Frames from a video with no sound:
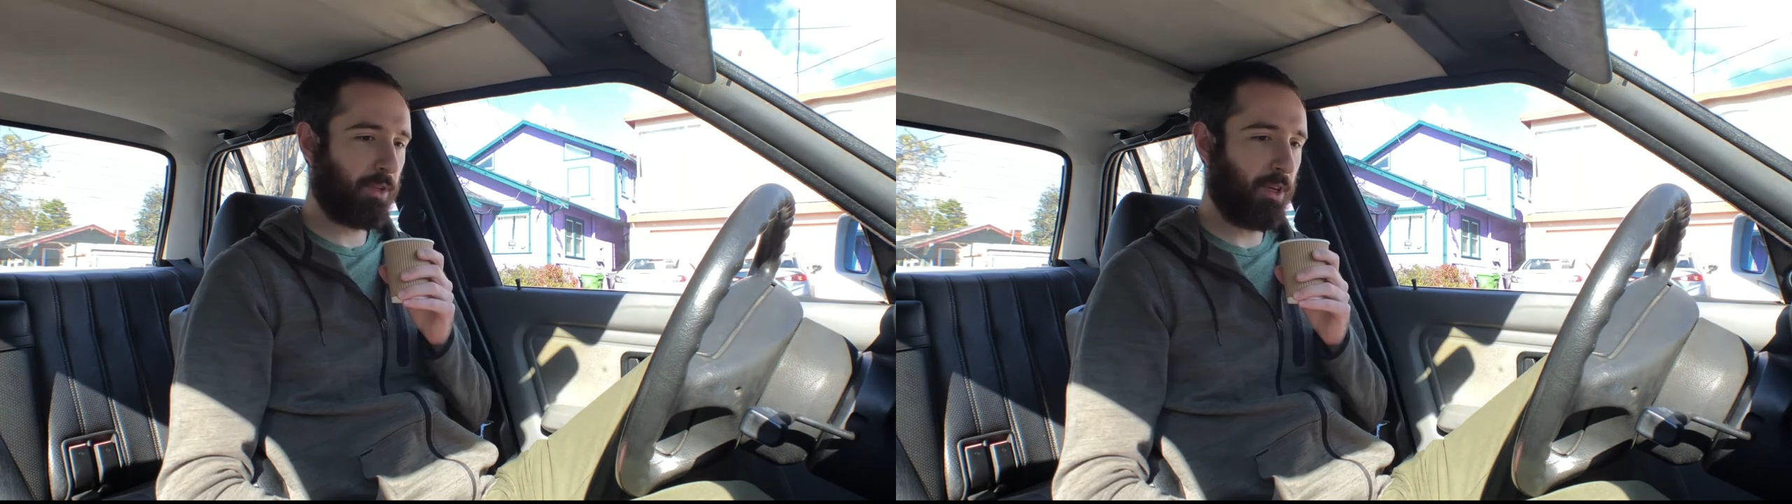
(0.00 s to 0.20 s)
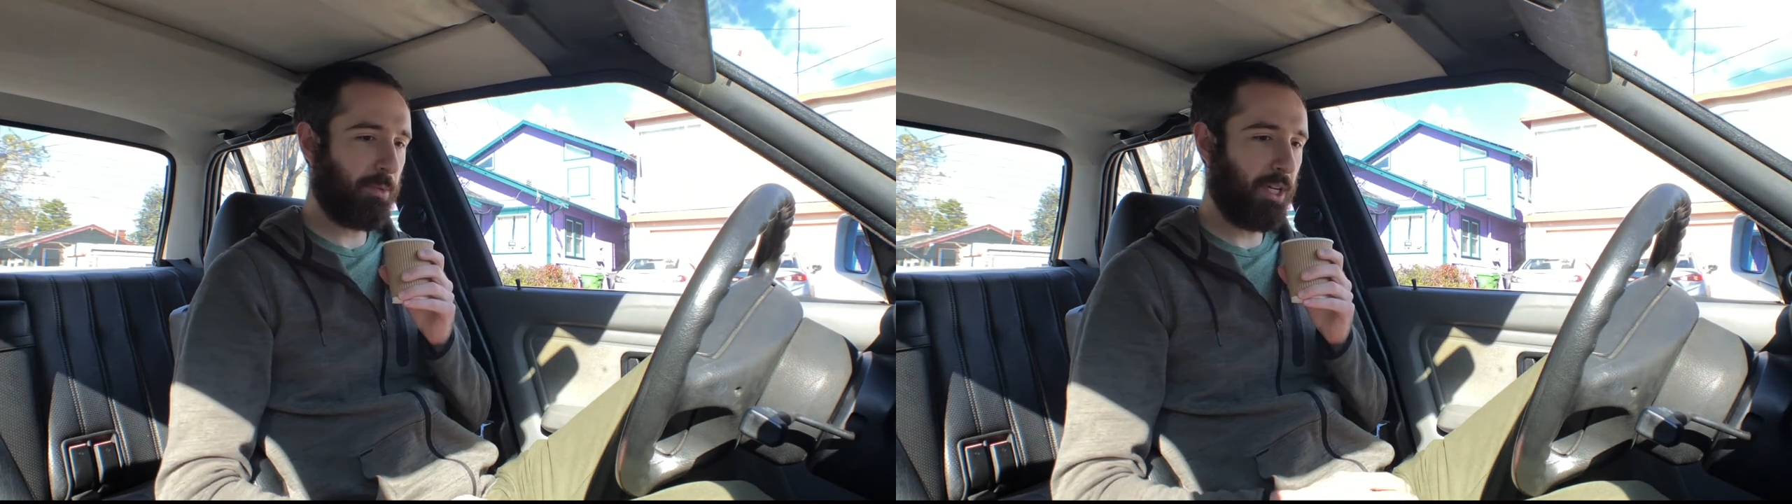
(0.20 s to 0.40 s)

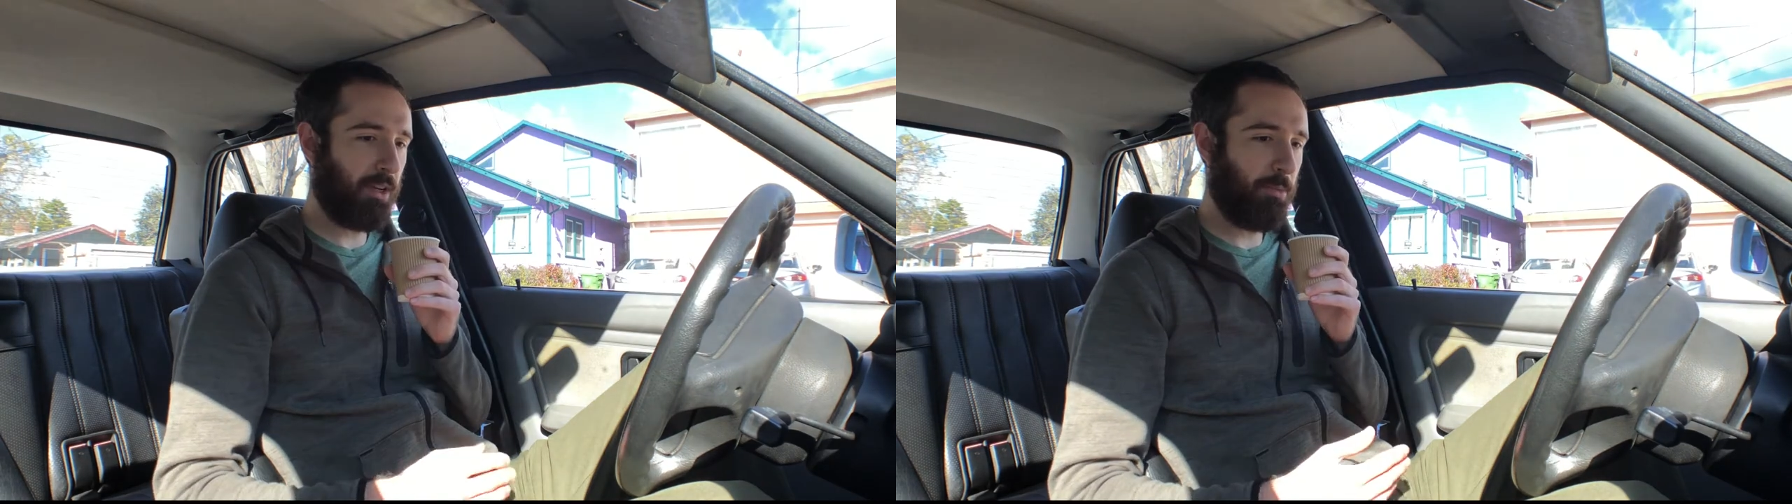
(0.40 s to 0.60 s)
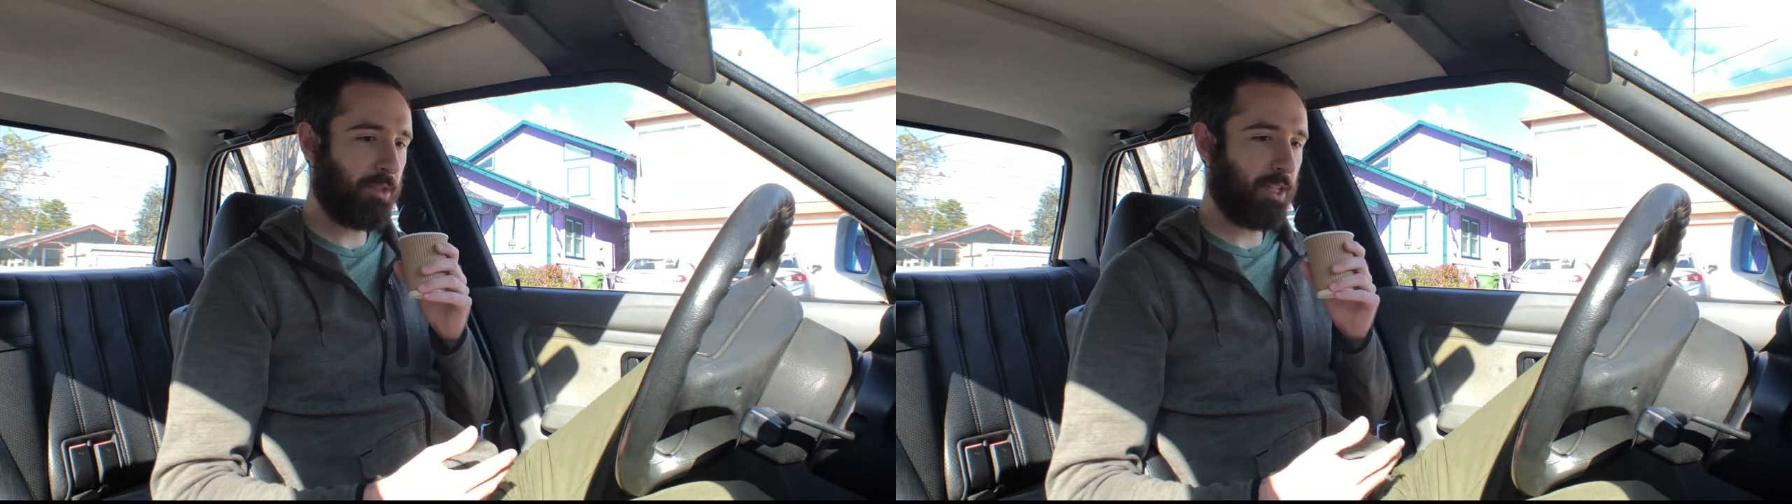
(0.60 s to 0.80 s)
I'm getting
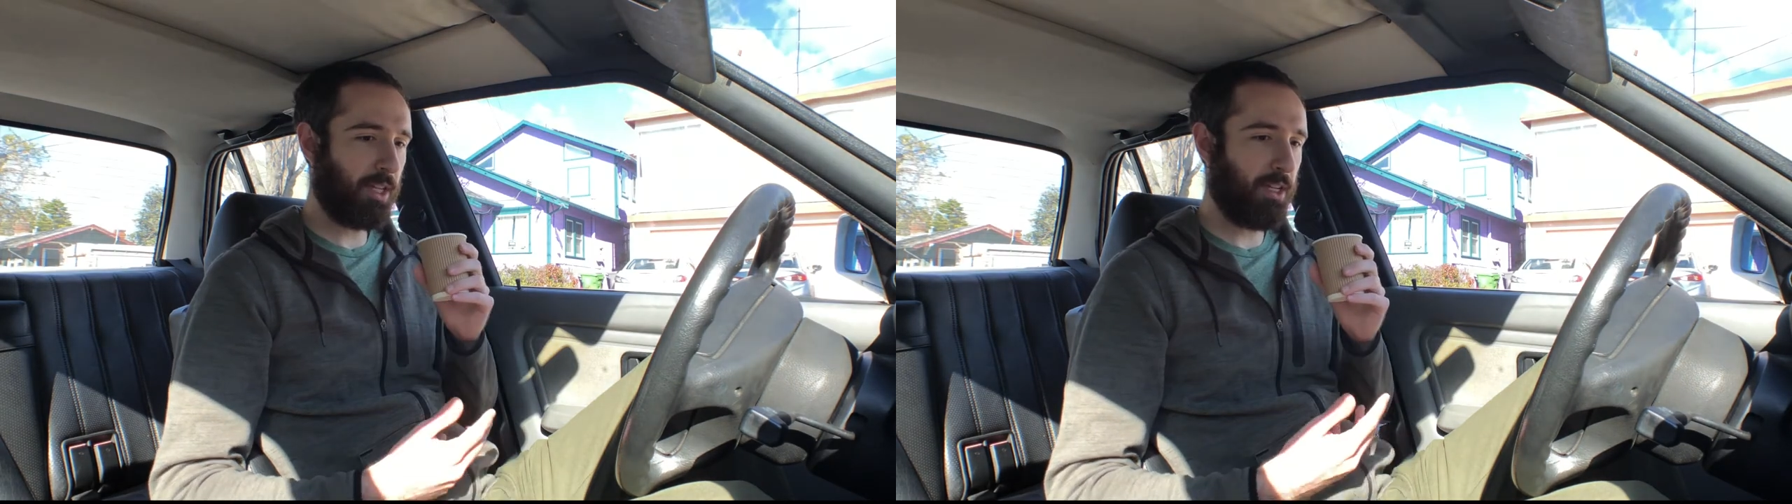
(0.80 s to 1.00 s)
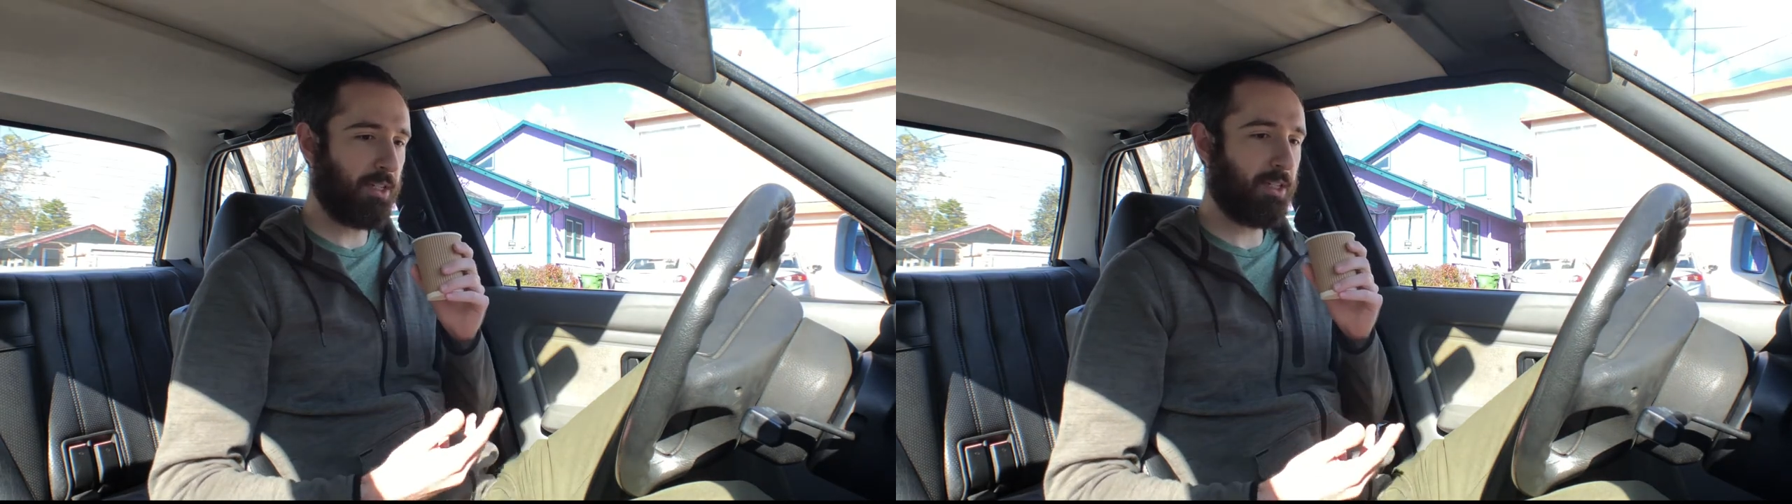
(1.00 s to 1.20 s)
almost like
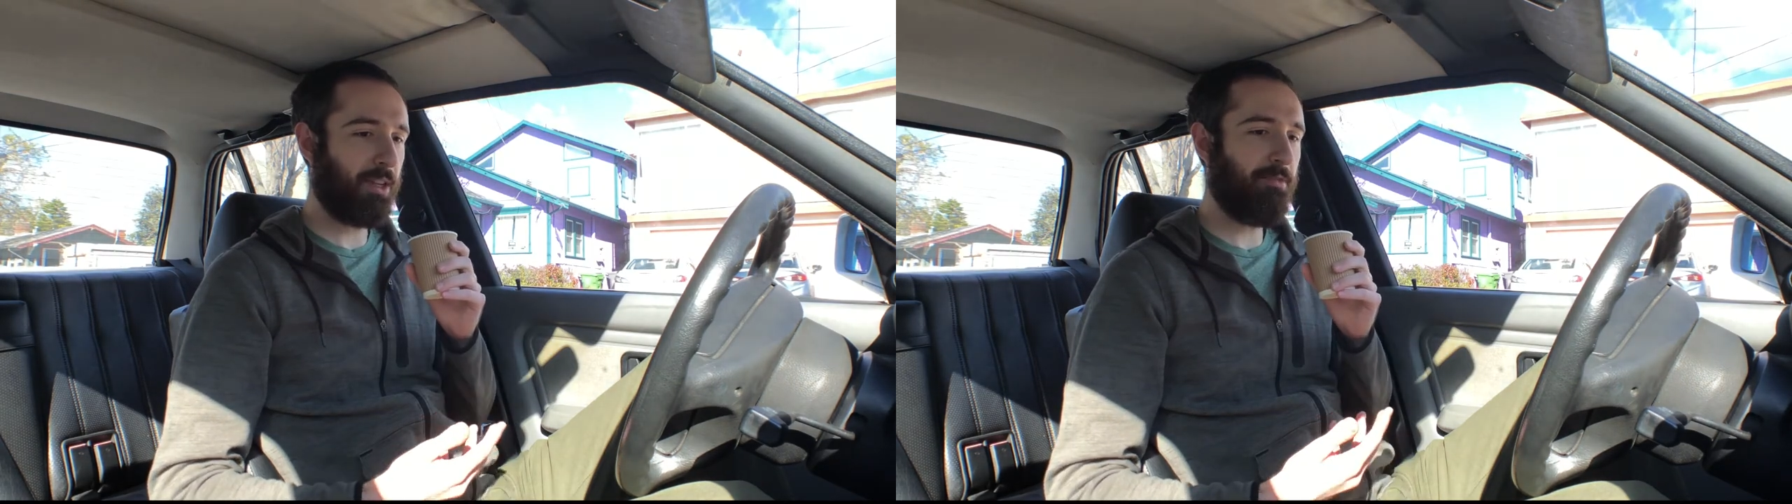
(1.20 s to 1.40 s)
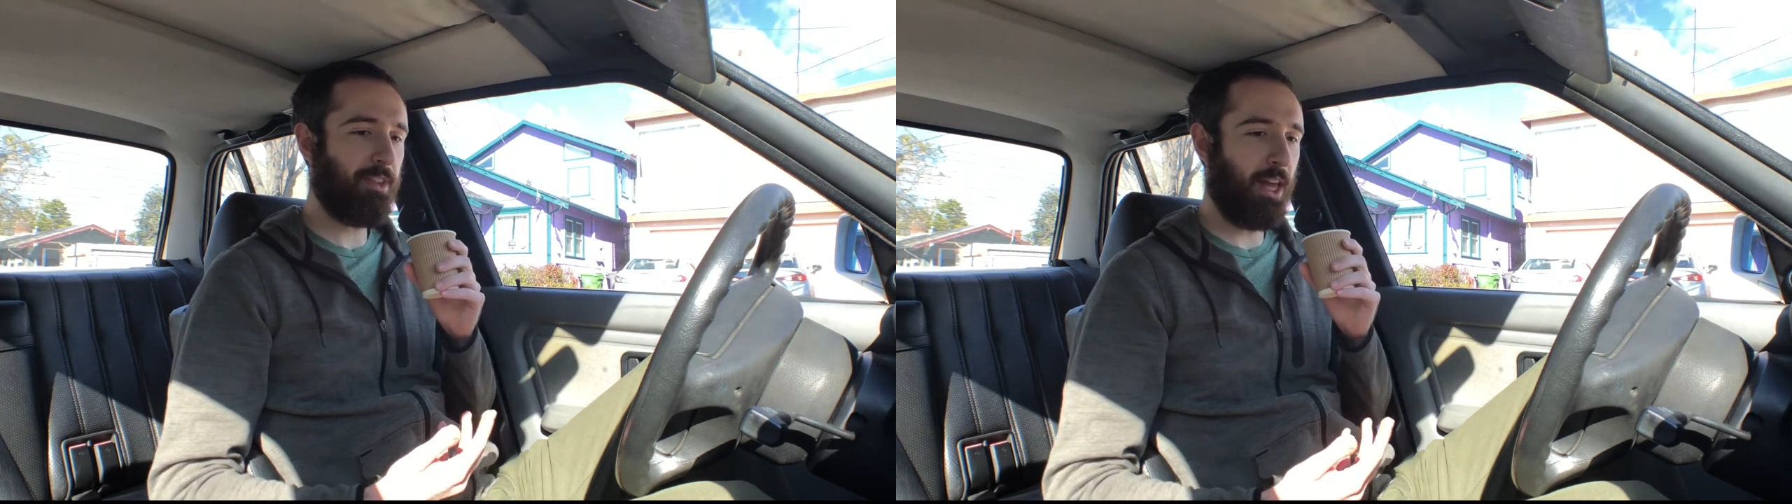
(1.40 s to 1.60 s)
a
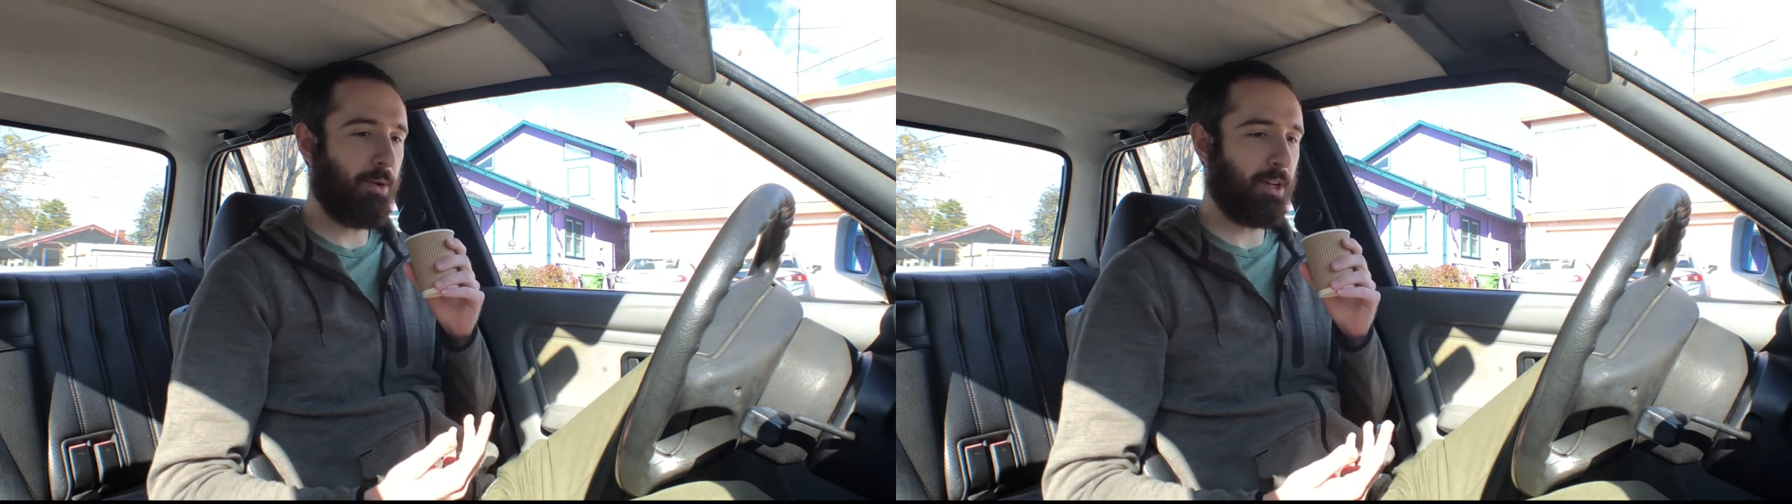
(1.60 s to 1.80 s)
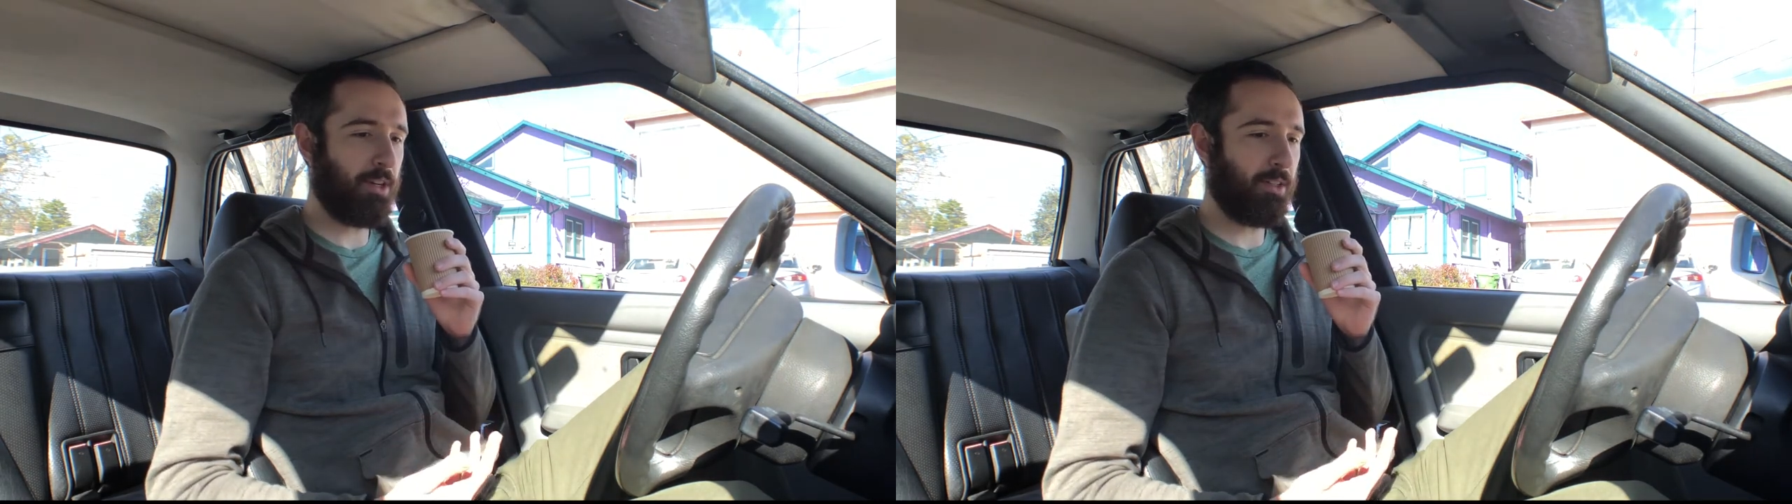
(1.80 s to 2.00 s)

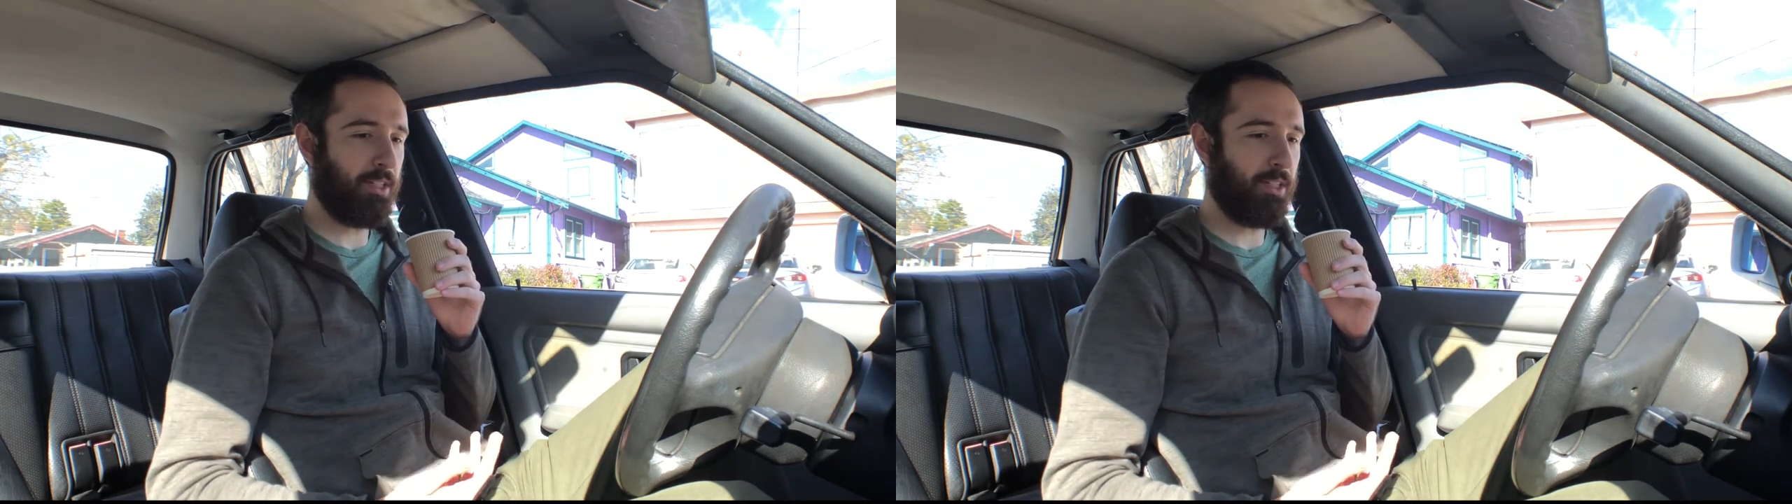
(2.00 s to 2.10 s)
sunflower